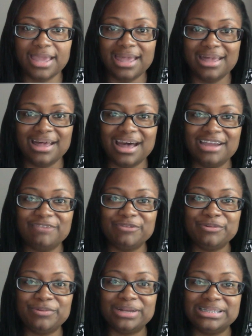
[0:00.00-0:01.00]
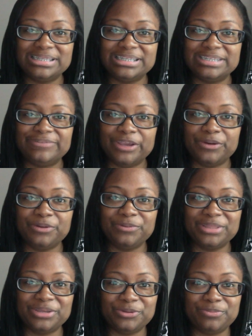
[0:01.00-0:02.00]
Hi everyone, this is Fiona with
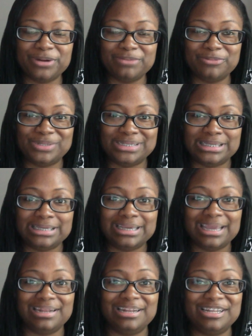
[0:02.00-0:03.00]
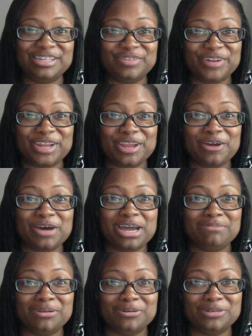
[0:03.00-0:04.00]
the Coupon Boutique, and in this video
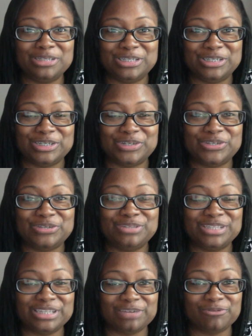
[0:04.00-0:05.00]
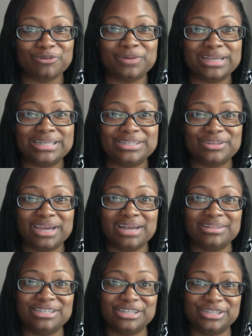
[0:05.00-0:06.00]
I'm going to show you several ways on how
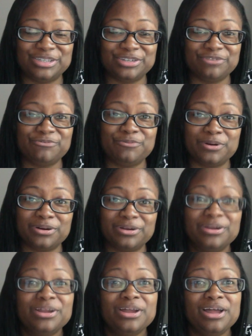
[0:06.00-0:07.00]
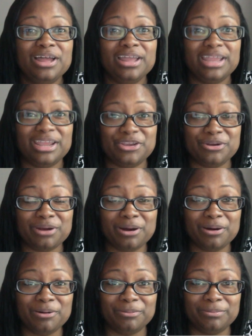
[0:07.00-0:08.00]
to conserve water in your
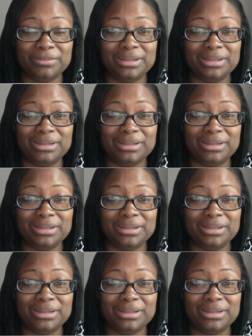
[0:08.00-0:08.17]
home.